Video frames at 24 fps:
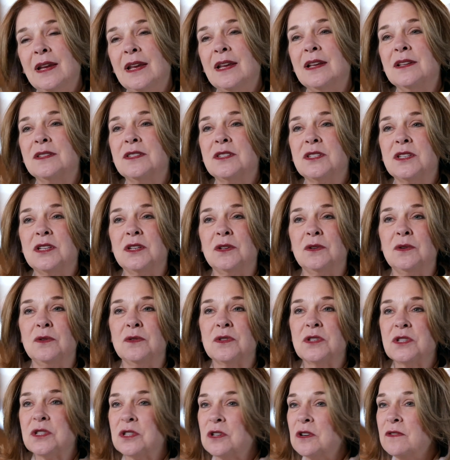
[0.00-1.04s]
is to
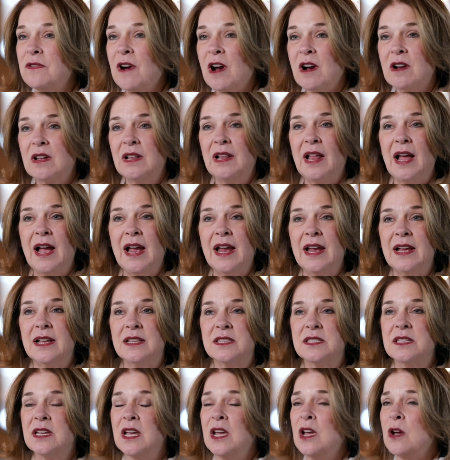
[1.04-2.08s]
serve our
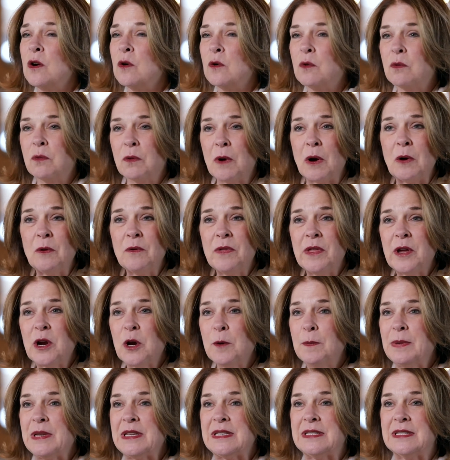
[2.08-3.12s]
clients, grow
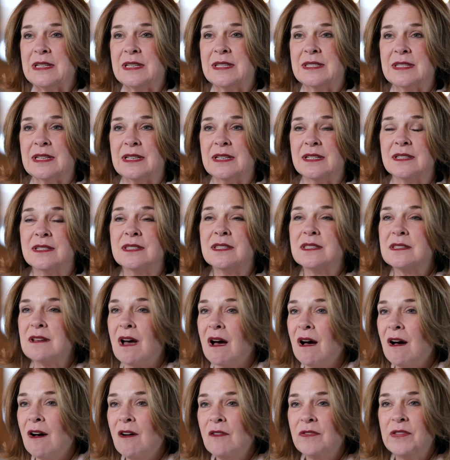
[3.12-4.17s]
their businesses,
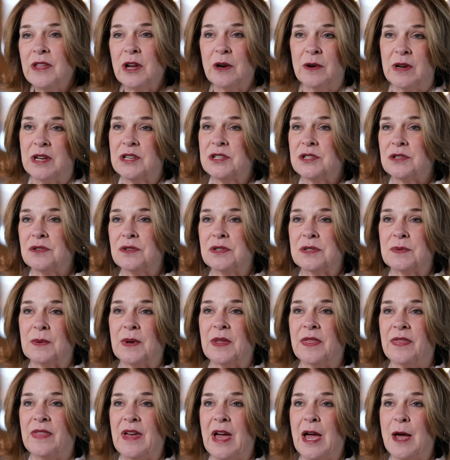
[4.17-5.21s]
solve their issues
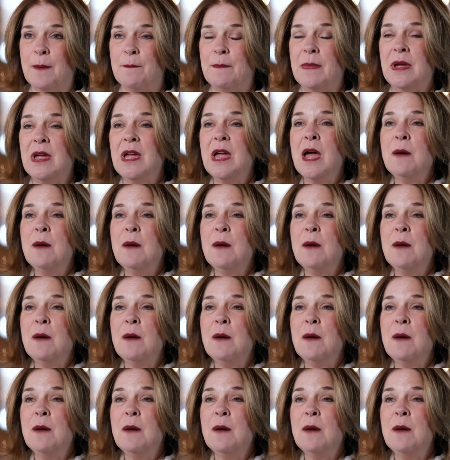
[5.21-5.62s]
with them.